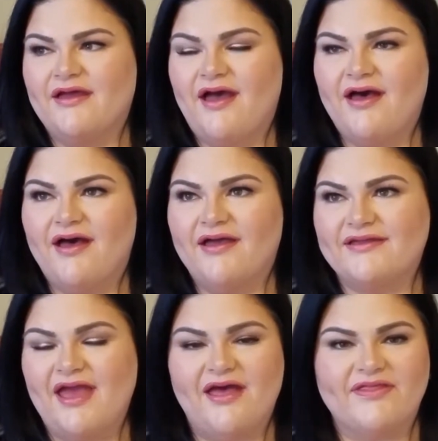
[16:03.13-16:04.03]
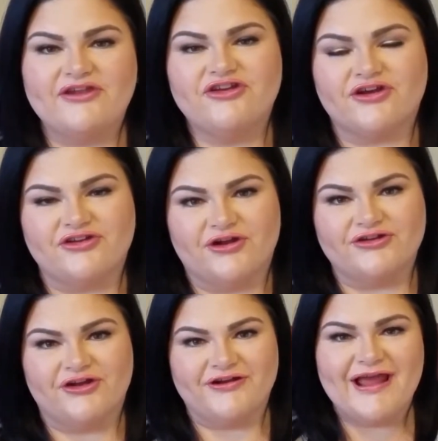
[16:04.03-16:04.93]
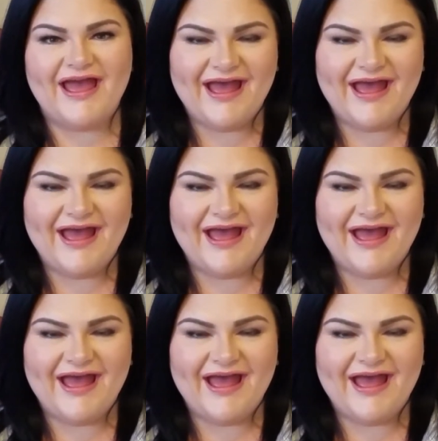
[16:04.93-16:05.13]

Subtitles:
yeah, that took a dark turn.